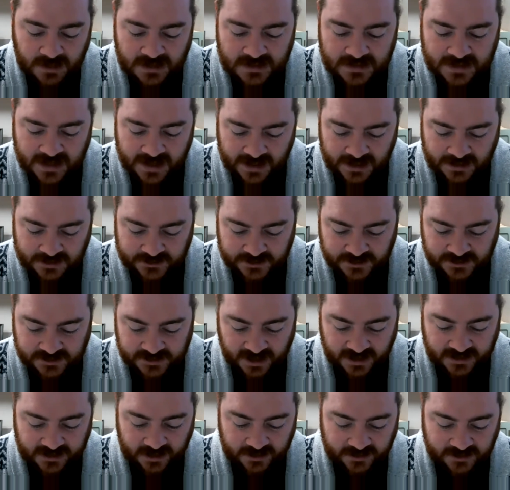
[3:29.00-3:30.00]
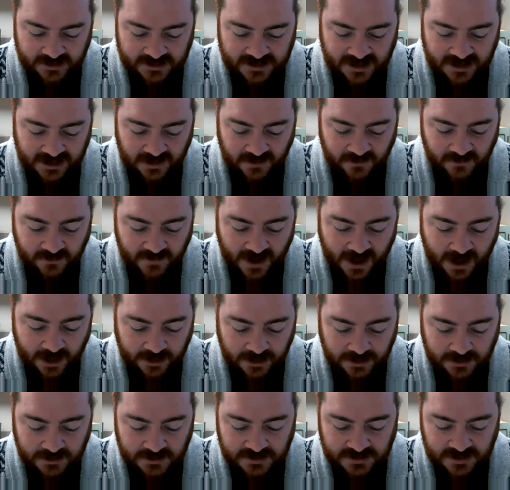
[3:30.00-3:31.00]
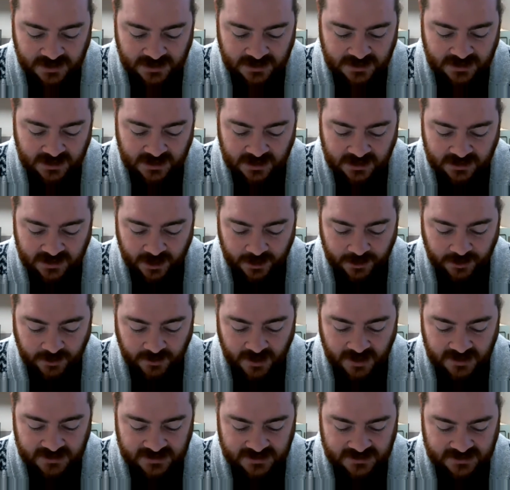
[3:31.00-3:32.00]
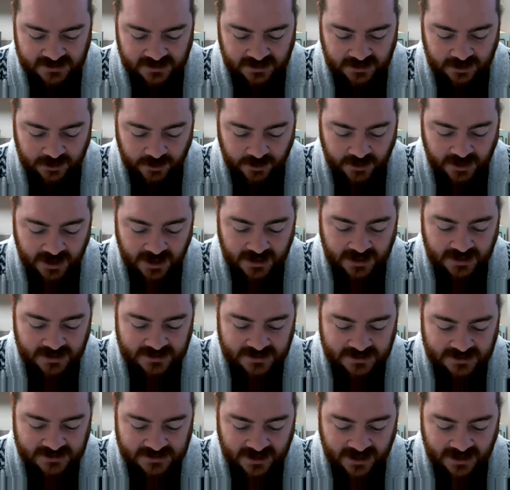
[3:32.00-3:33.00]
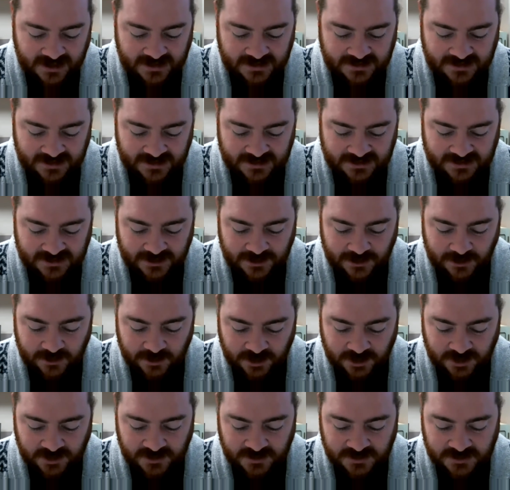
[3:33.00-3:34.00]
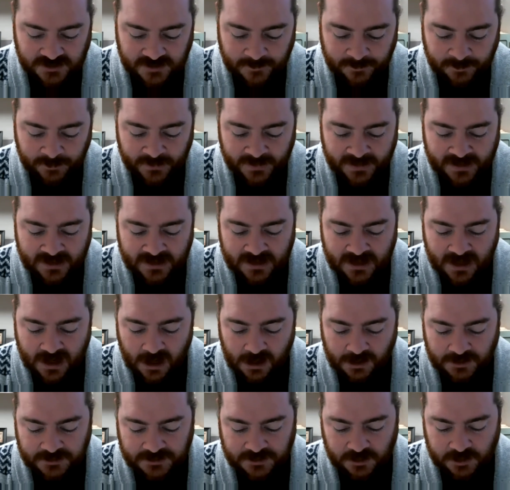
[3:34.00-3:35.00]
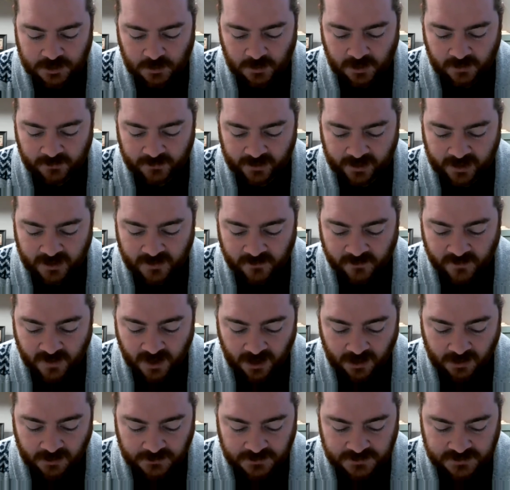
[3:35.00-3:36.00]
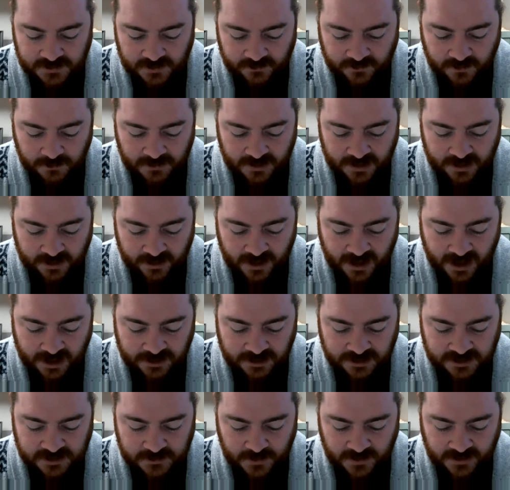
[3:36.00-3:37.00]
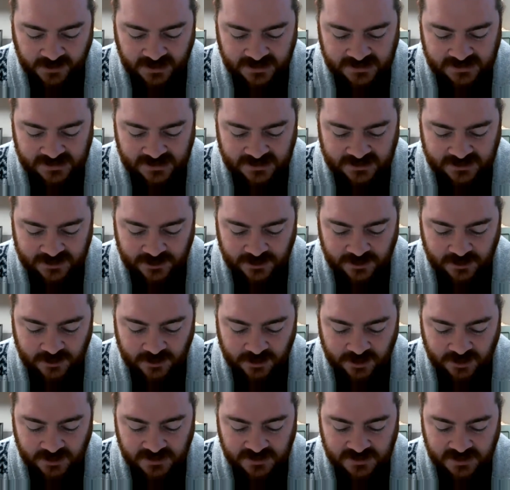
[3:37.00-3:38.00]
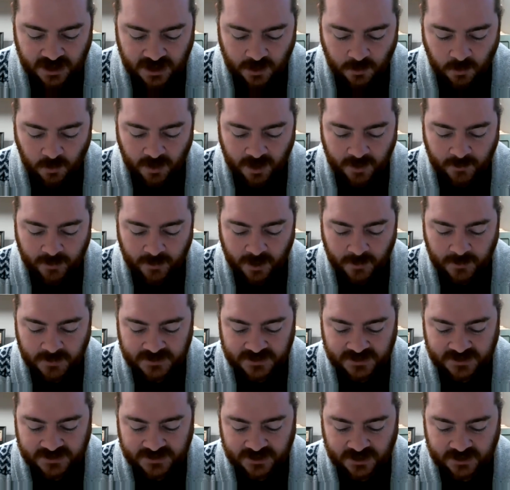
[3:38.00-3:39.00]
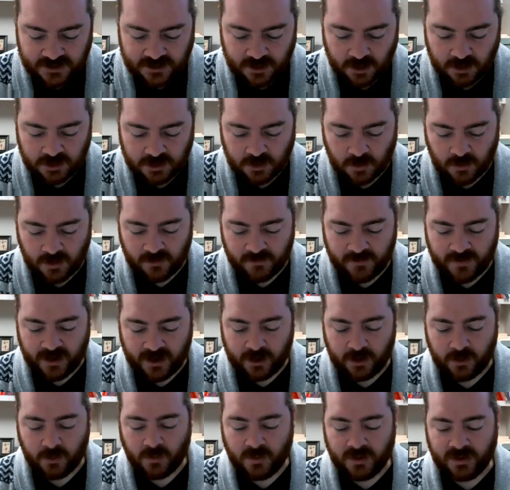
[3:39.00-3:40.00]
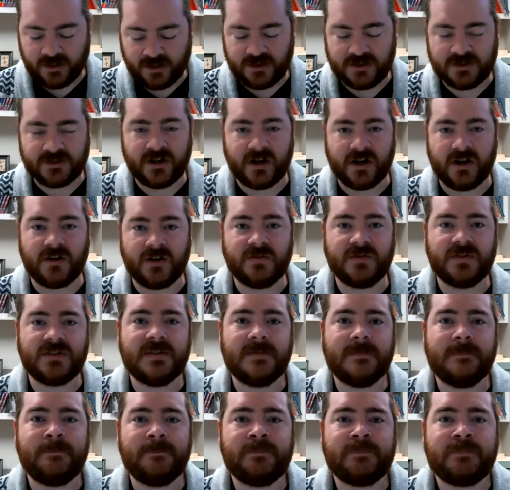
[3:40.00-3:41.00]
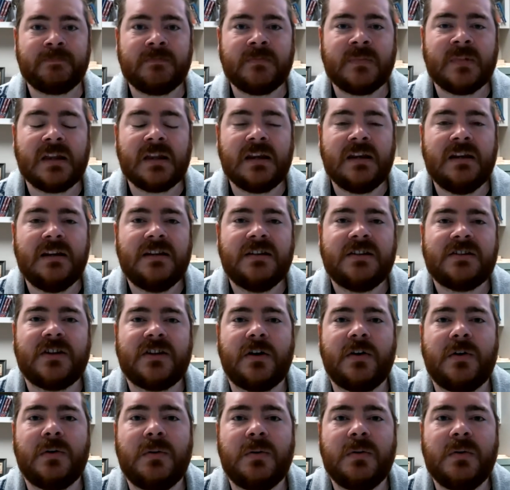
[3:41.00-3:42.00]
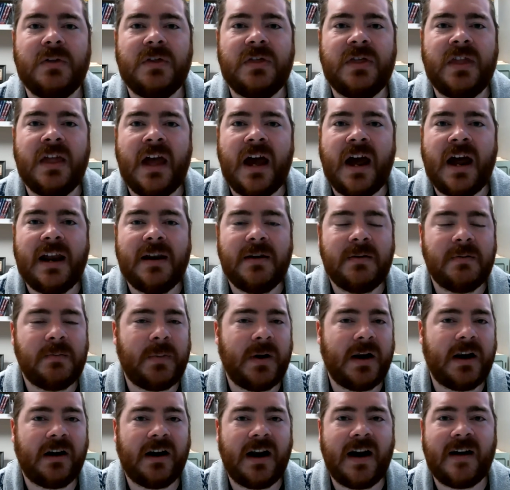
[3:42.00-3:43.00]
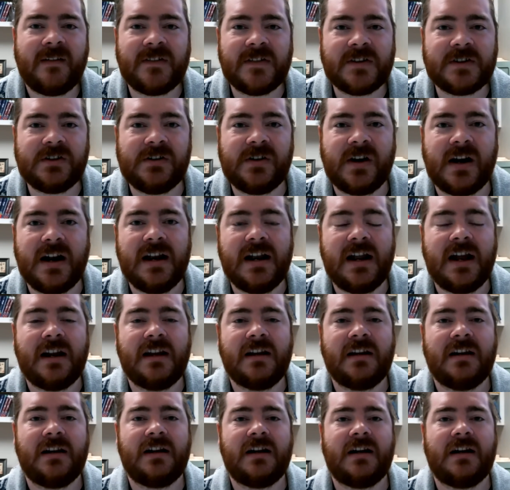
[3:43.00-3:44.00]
The answers lie in understanding the values that created society's institutions, how social welfare evolves from the interactions among these institutions, and what purposes social welfare really serves. So that paragraph is great at